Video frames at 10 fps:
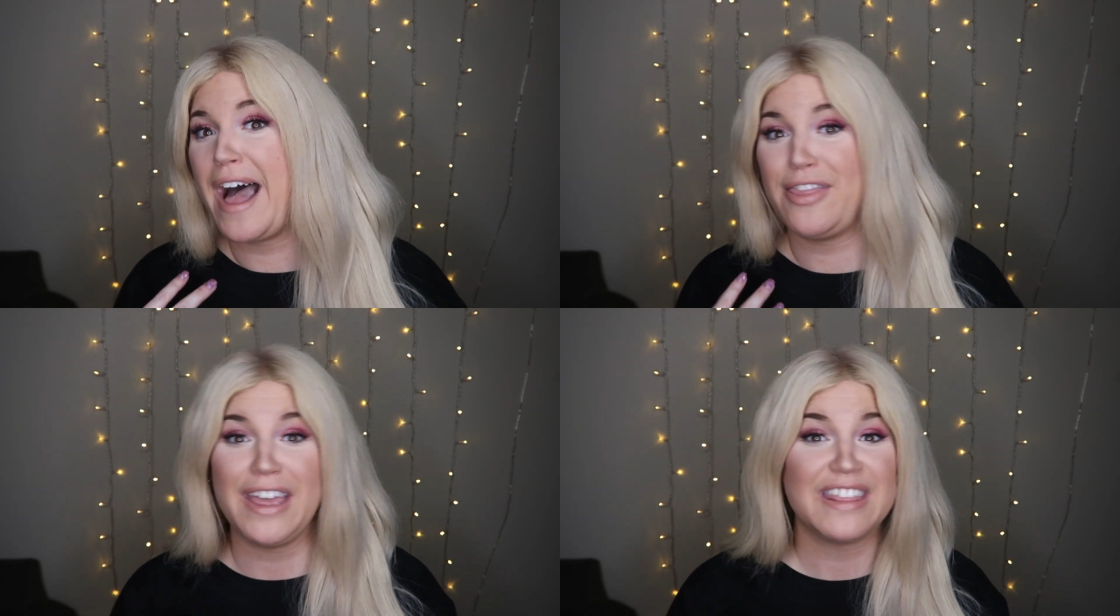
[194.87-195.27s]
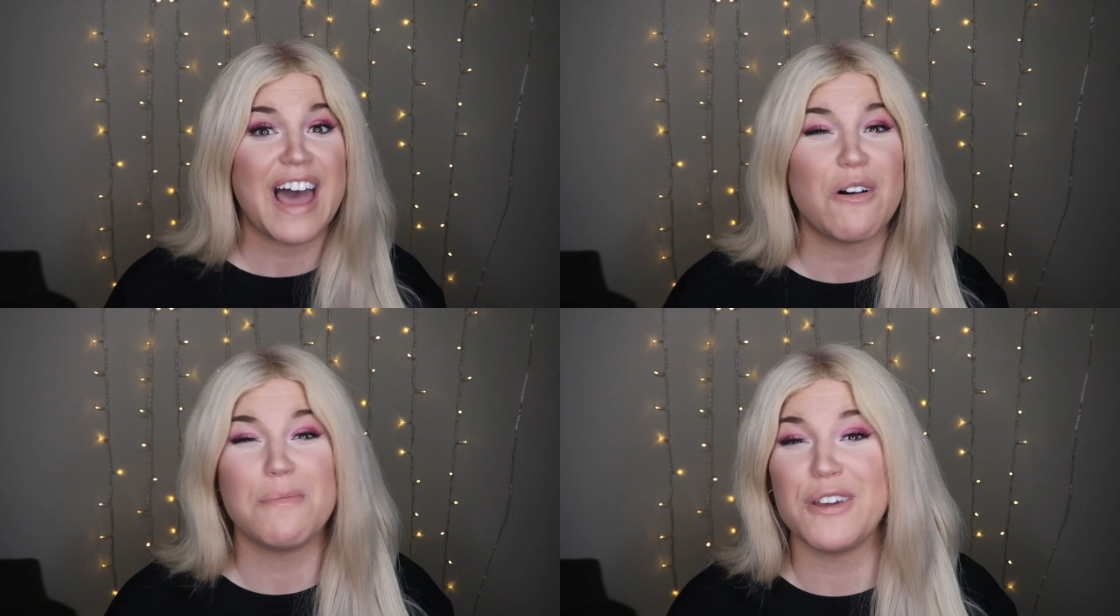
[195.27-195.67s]
I think
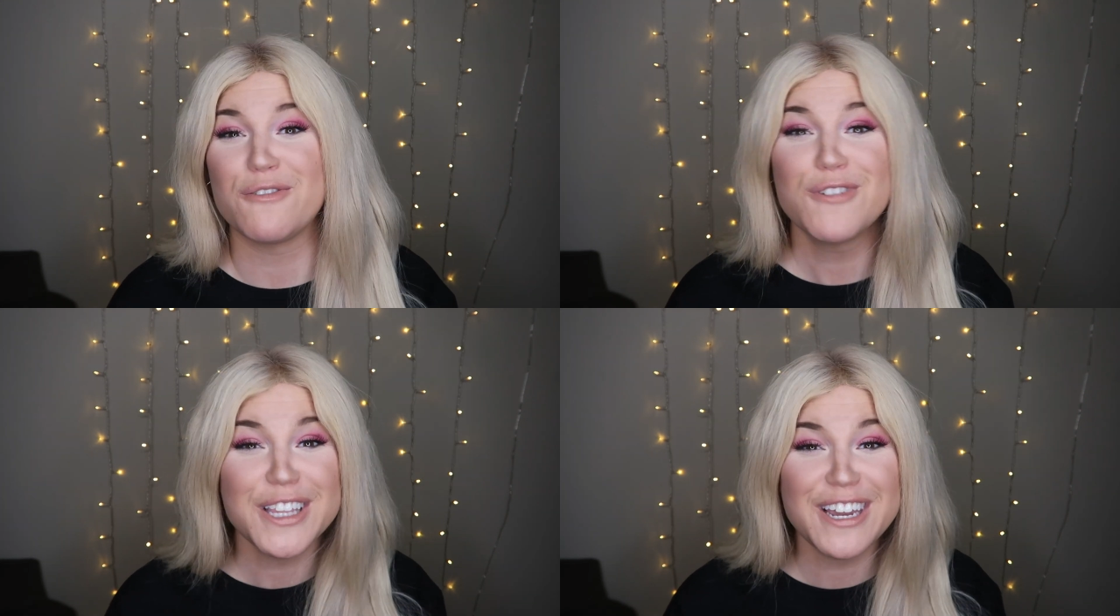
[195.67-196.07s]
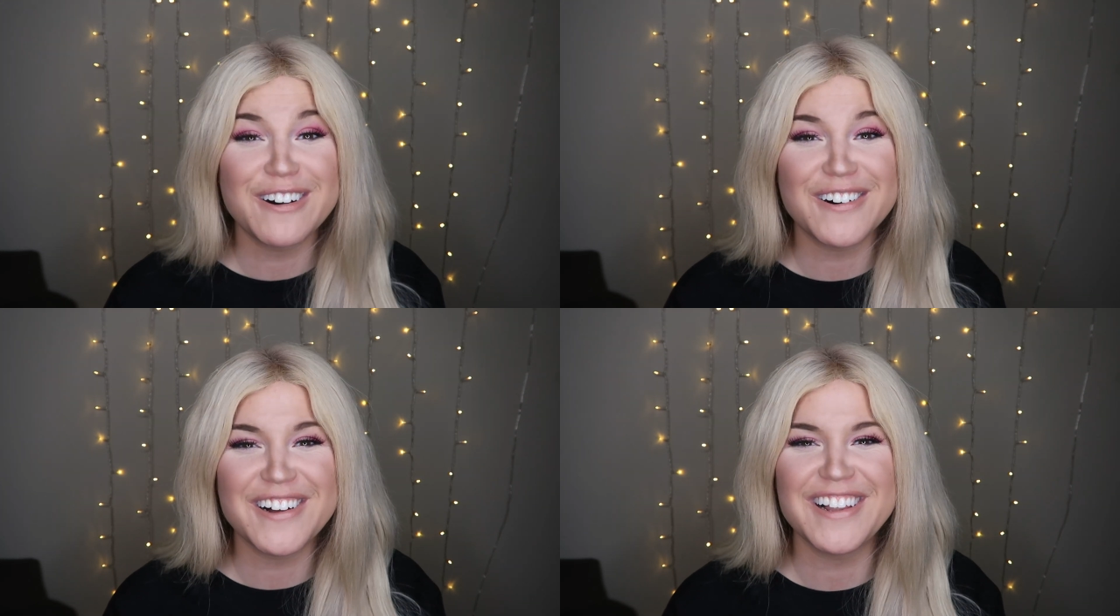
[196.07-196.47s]
that will be really
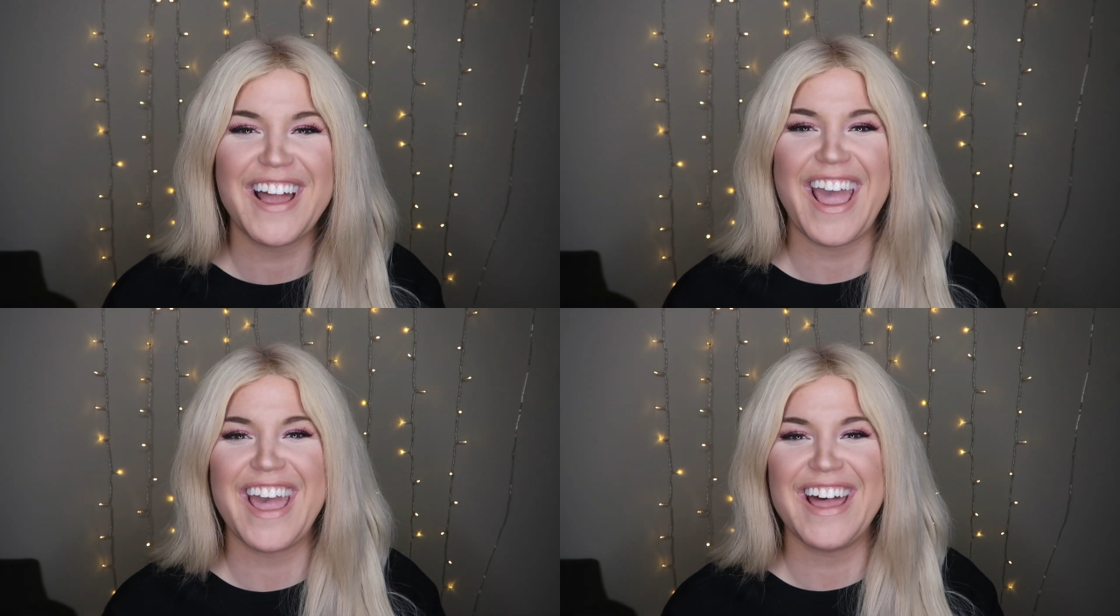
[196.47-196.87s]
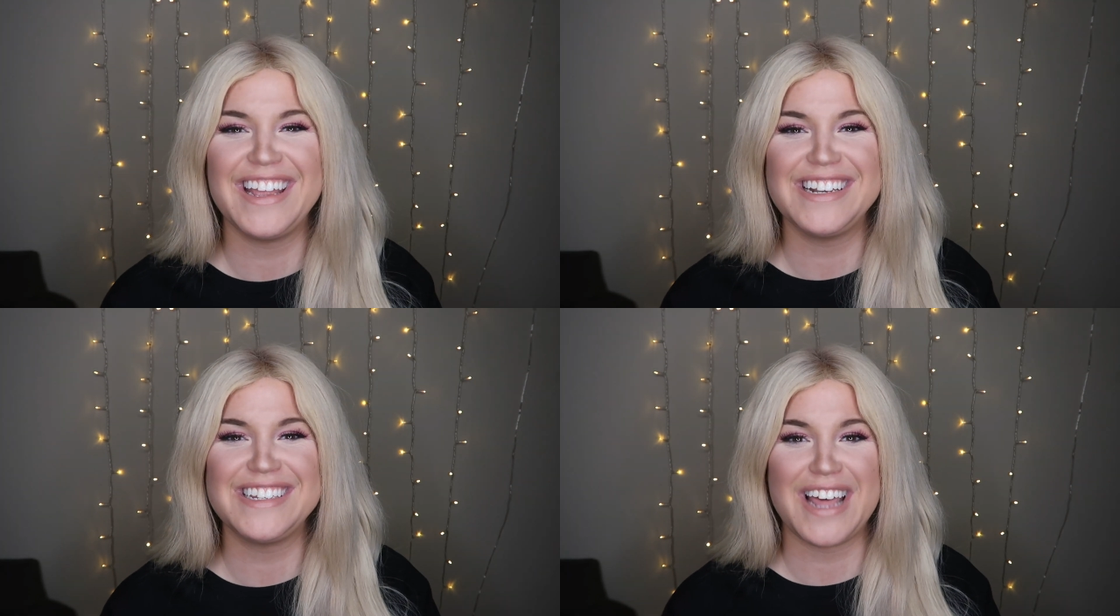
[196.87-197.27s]
cool
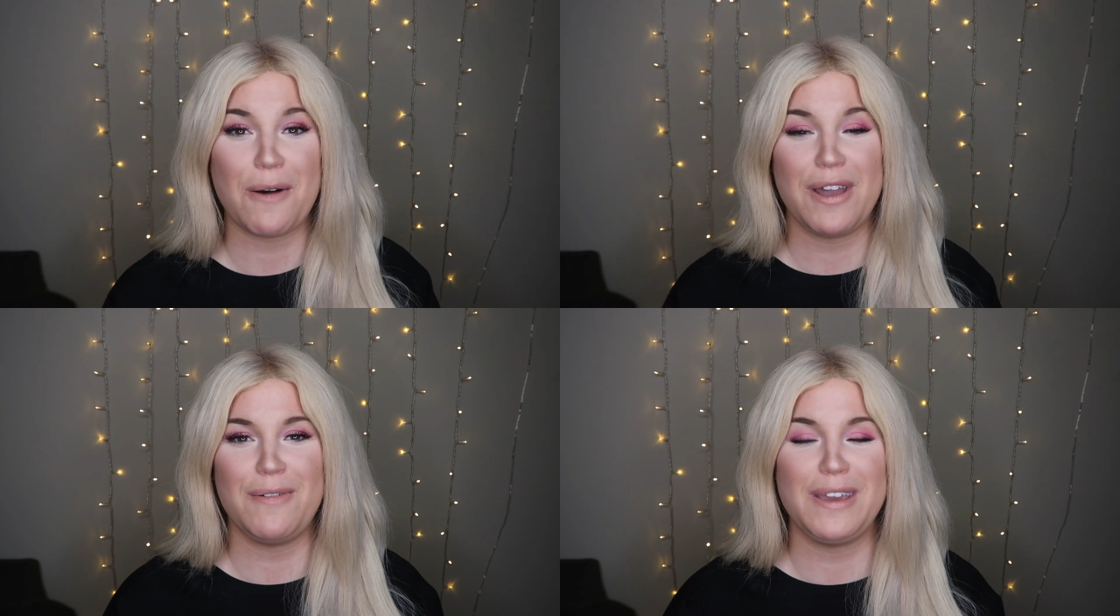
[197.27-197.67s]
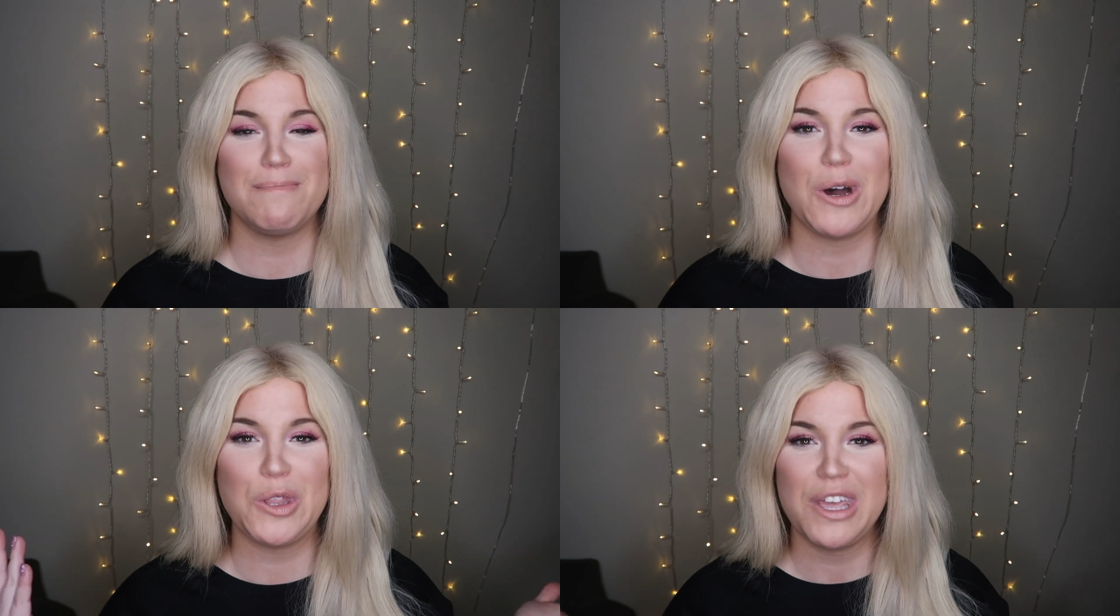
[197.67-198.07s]
and that way we
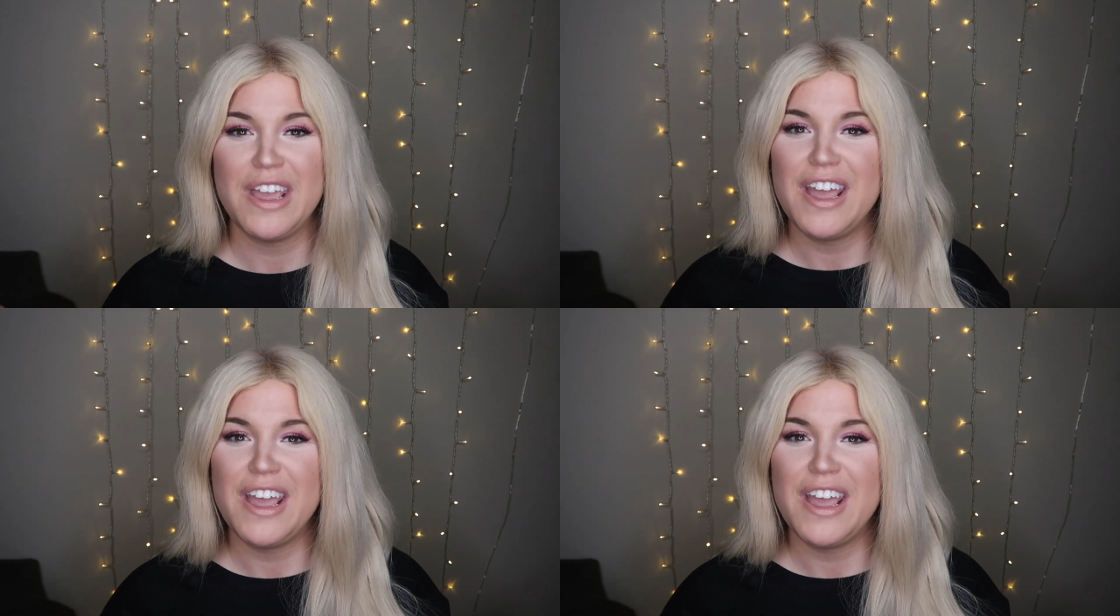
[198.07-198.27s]
can both